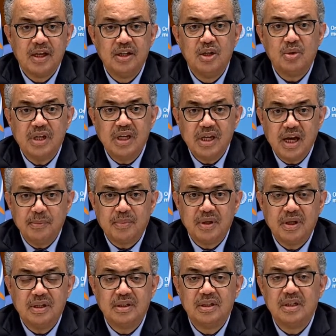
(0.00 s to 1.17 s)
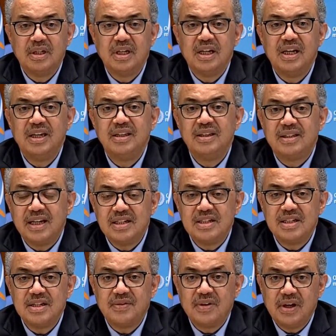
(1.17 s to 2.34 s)
During April,
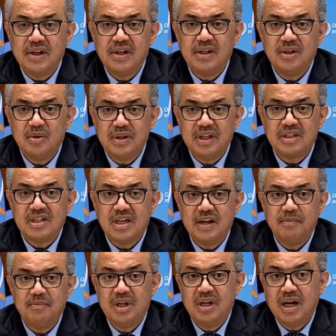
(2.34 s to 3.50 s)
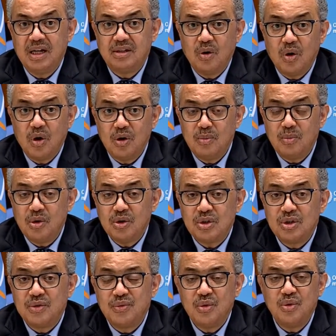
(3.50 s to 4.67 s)
intensive care units have been at
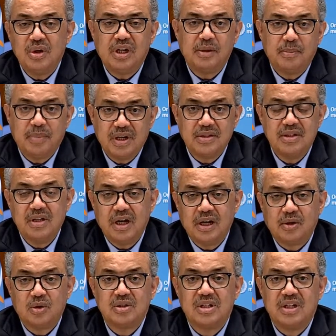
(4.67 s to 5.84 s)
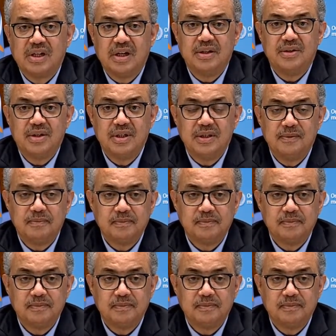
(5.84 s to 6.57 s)
almost full capacity across the country.